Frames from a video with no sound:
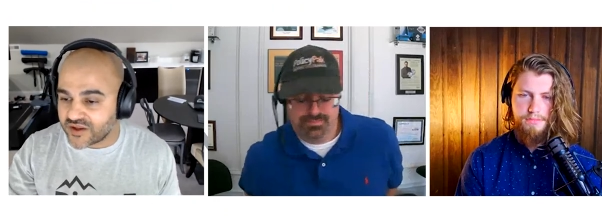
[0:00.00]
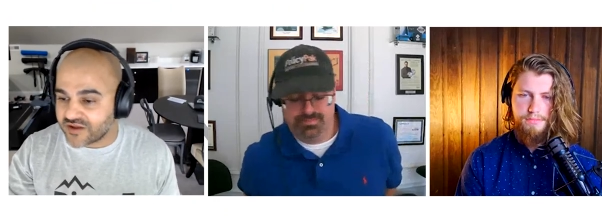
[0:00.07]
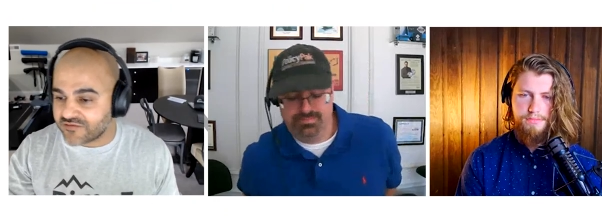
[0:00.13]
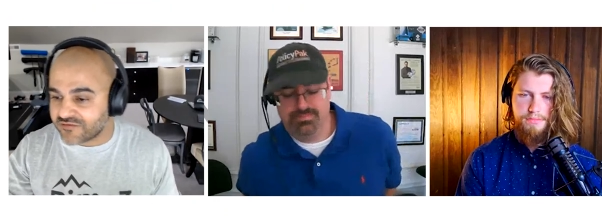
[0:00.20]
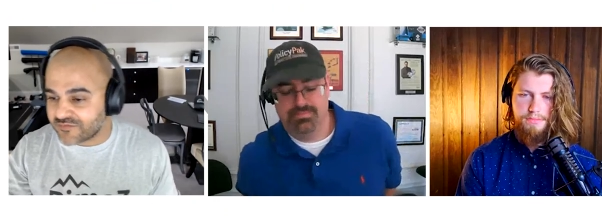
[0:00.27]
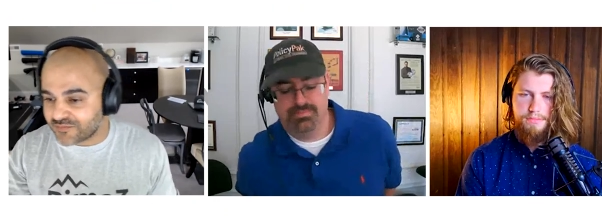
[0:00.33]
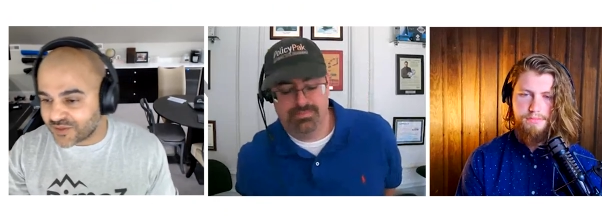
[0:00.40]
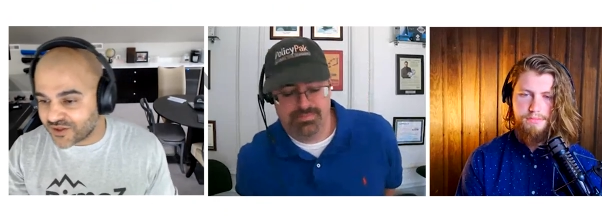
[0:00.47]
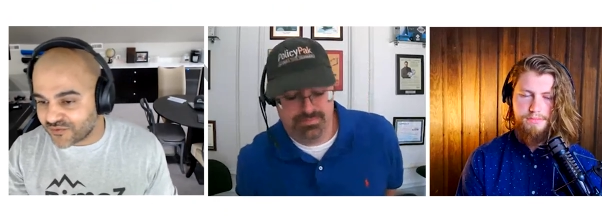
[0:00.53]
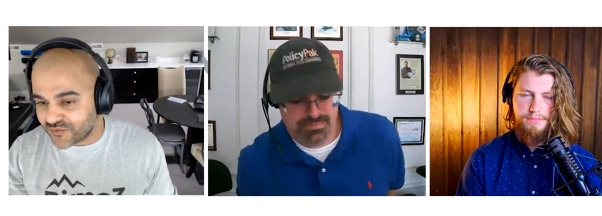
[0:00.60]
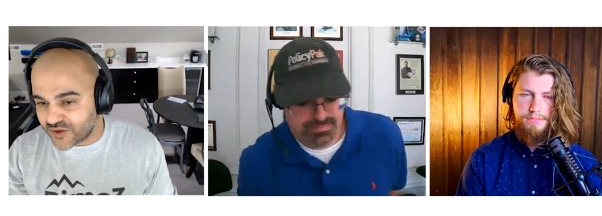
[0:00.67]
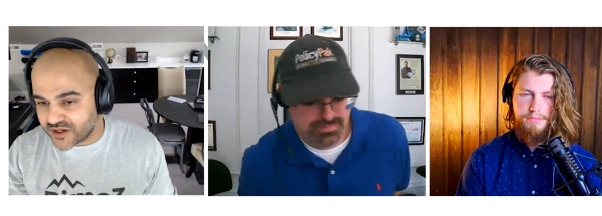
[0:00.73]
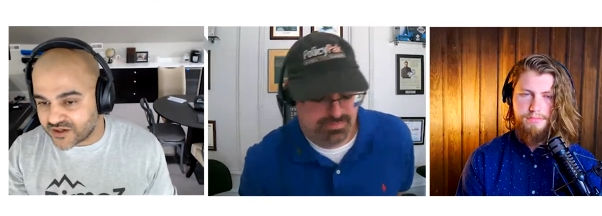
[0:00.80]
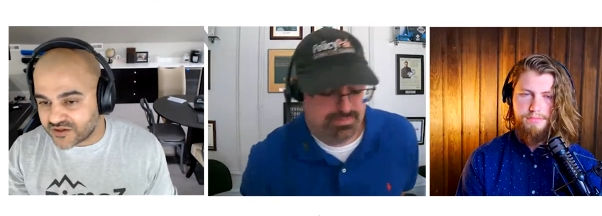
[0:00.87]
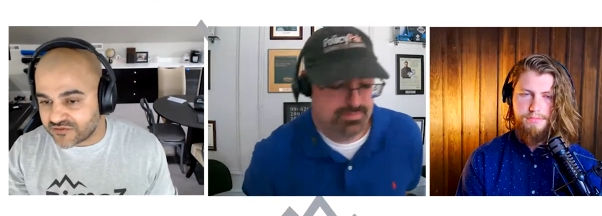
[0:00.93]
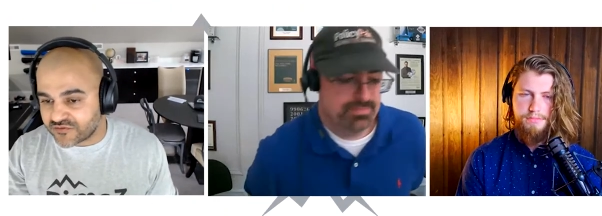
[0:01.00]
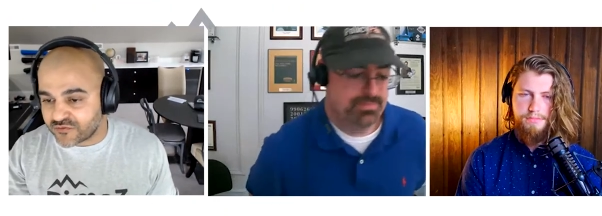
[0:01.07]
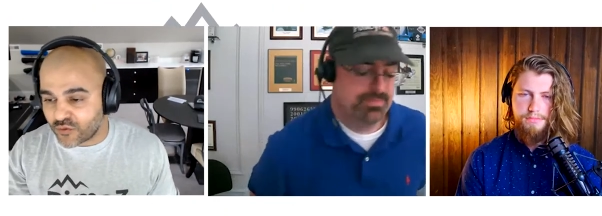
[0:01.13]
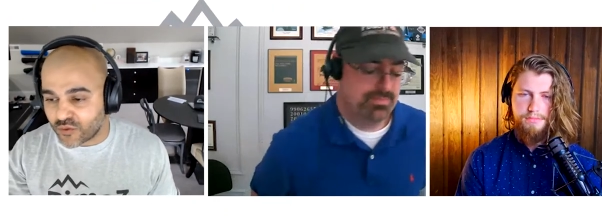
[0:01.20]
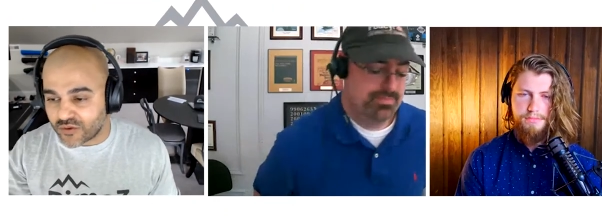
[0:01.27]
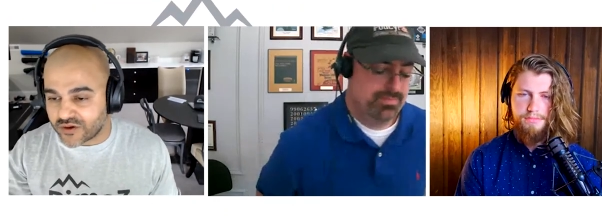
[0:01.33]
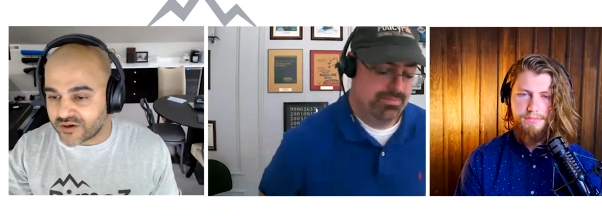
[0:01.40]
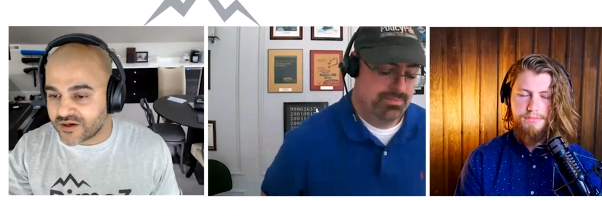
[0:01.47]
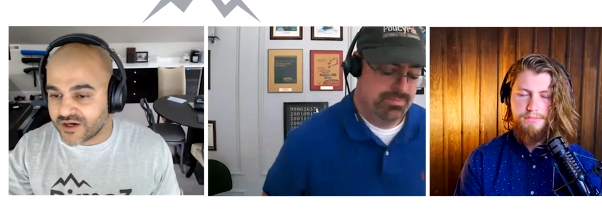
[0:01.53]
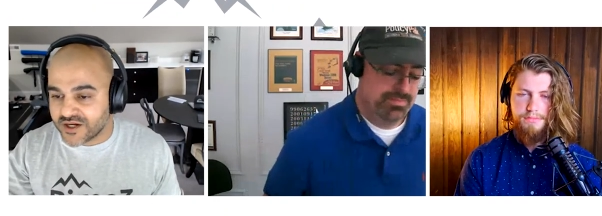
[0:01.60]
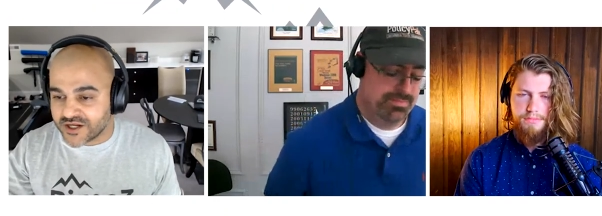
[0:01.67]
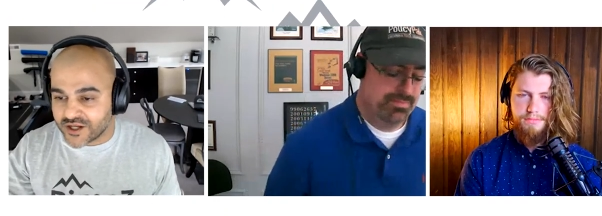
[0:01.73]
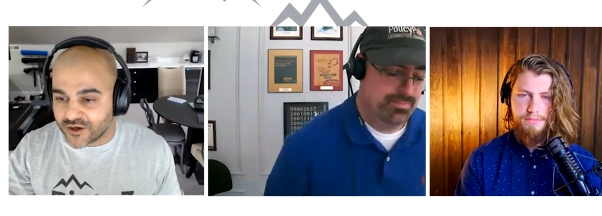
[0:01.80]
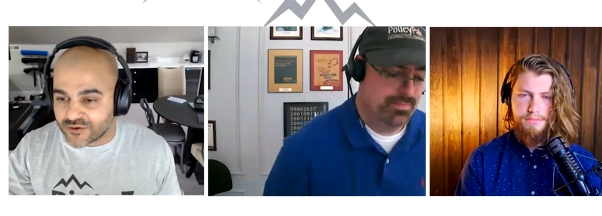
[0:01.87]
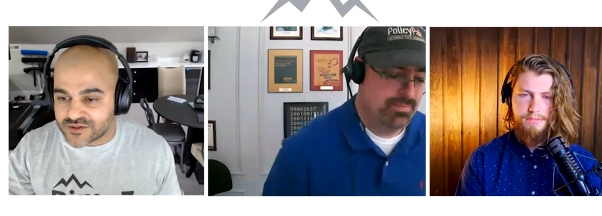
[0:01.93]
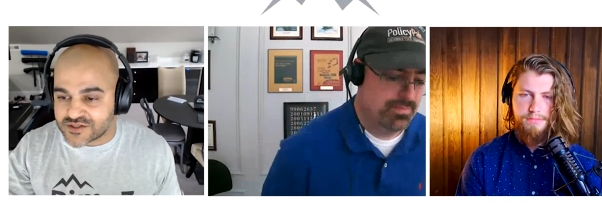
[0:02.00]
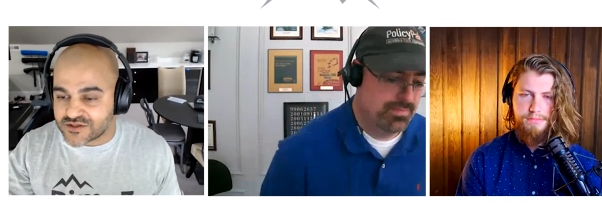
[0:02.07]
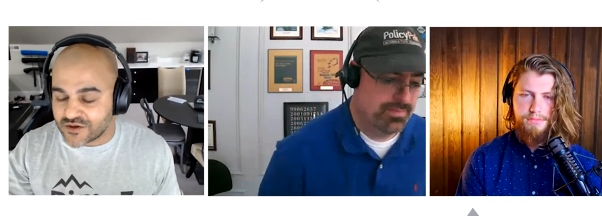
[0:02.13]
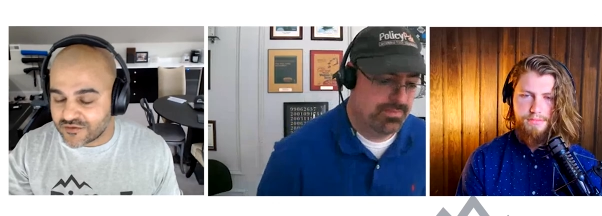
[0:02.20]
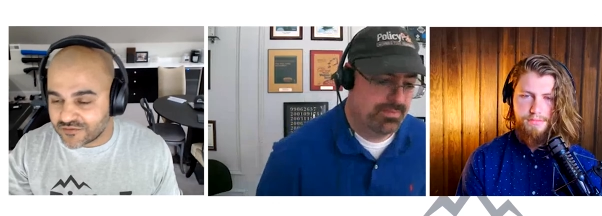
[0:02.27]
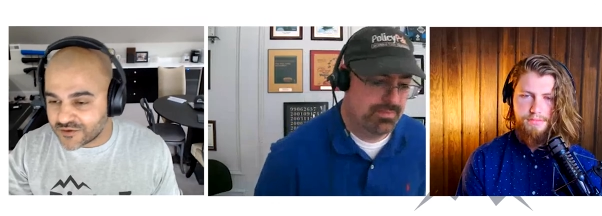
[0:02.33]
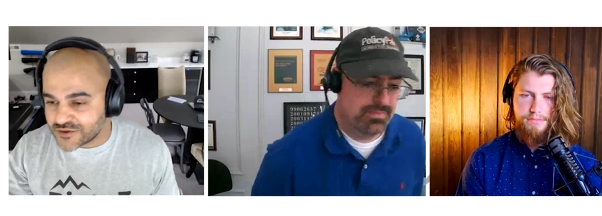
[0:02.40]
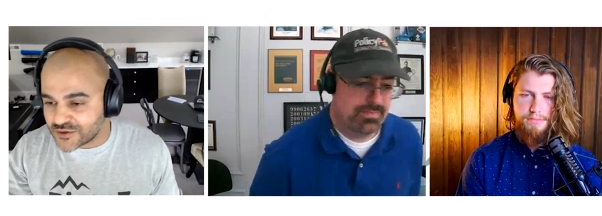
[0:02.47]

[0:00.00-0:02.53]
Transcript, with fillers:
Speaker 1: they've been written for you know server